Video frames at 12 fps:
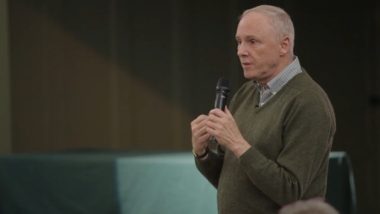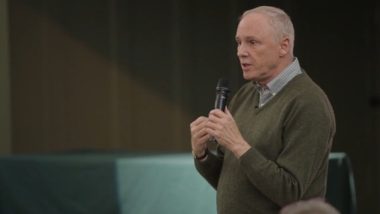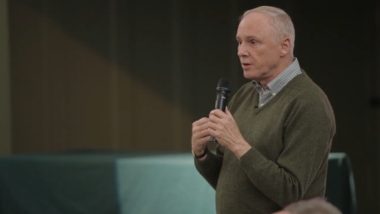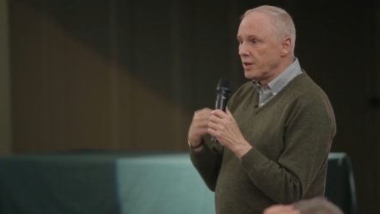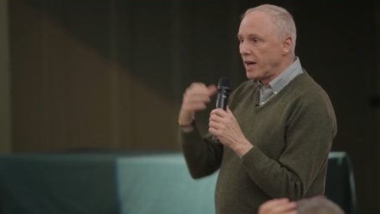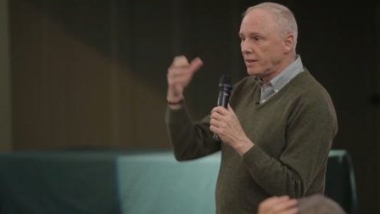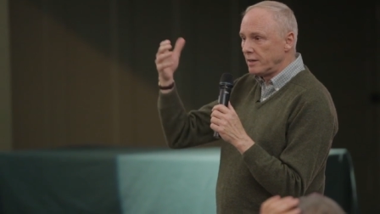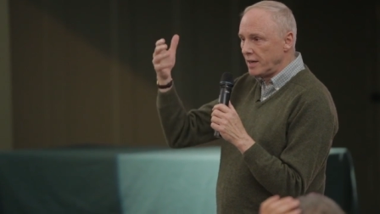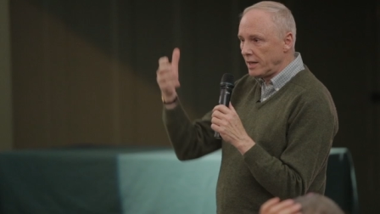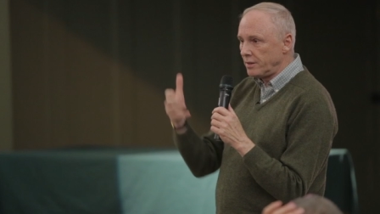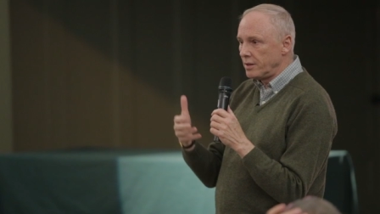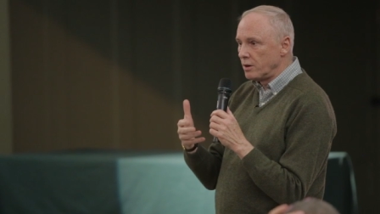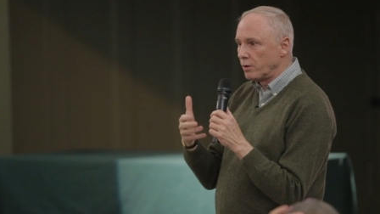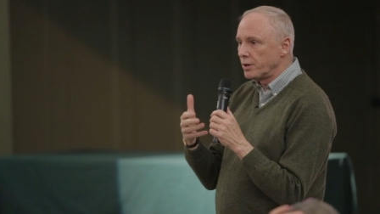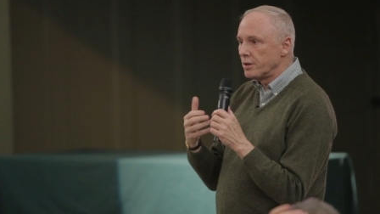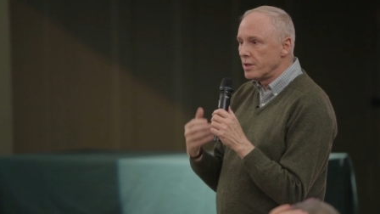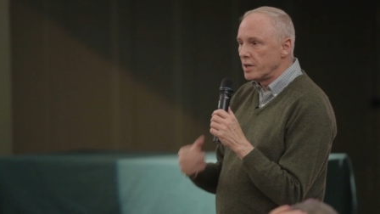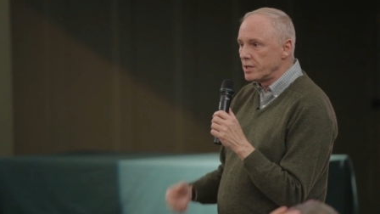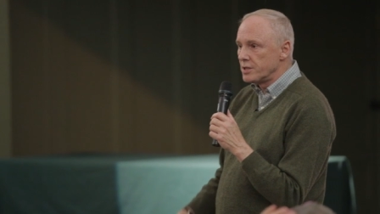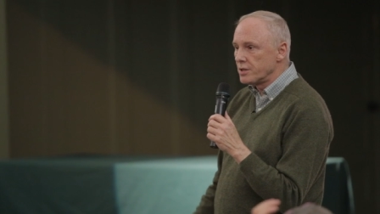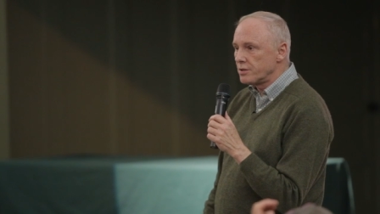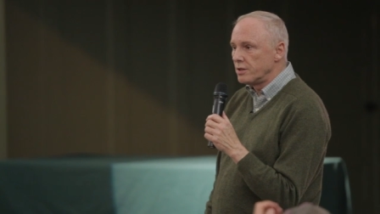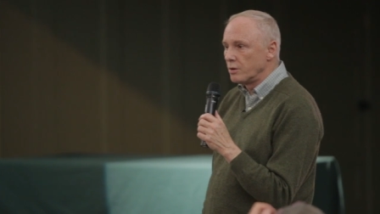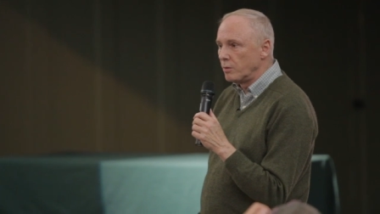you know, not, not the order that
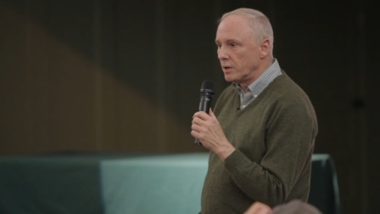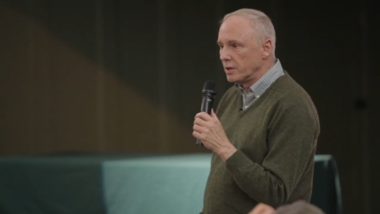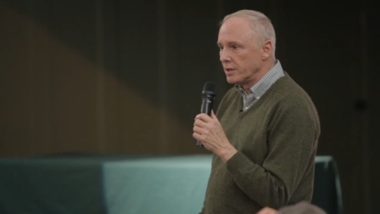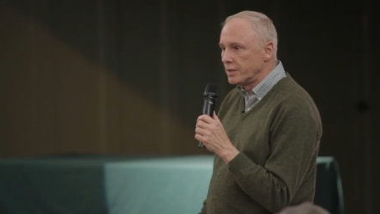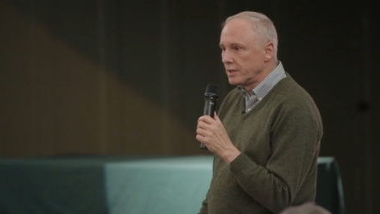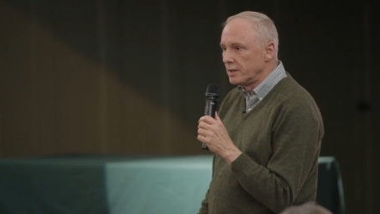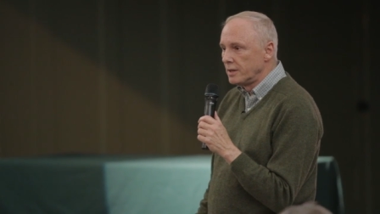exists in the world.